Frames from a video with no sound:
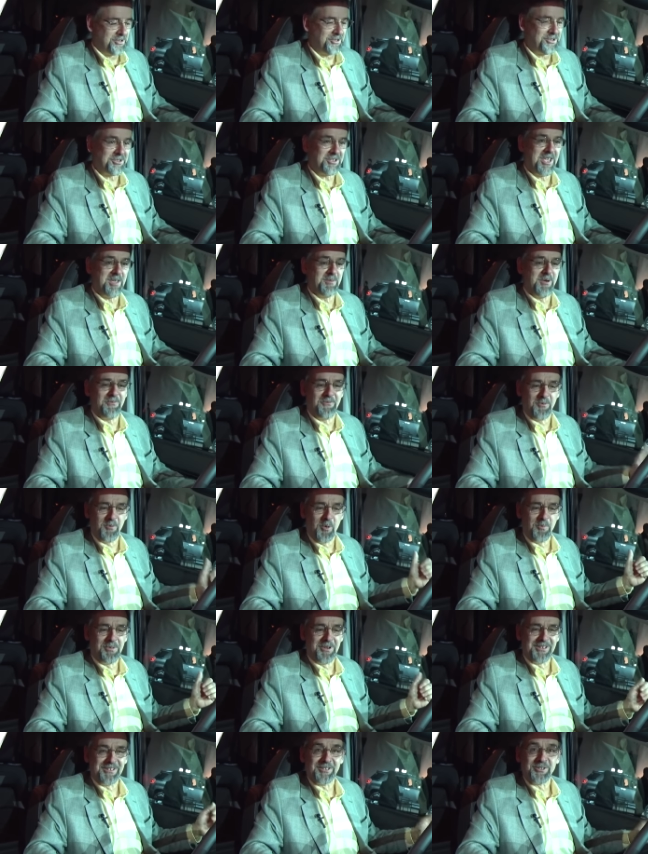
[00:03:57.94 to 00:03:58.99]
Just came up from
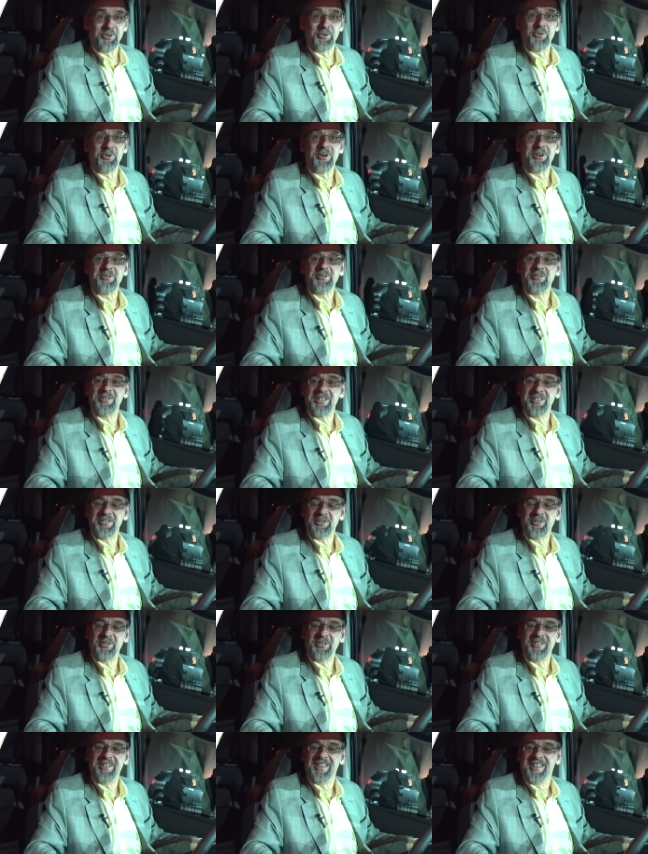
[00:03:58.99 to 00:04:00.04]
opening the door, so that's
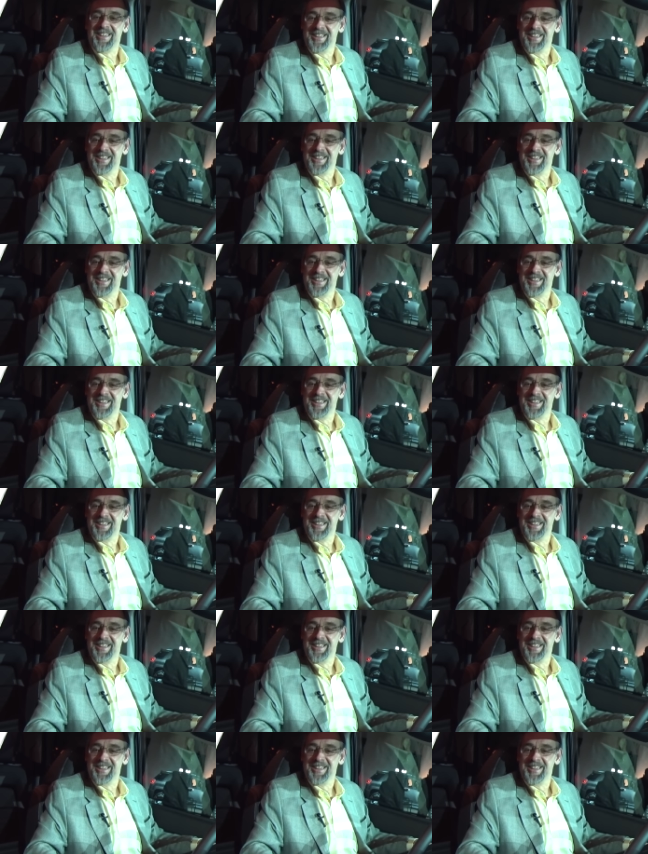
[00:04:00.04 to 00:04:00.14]
good.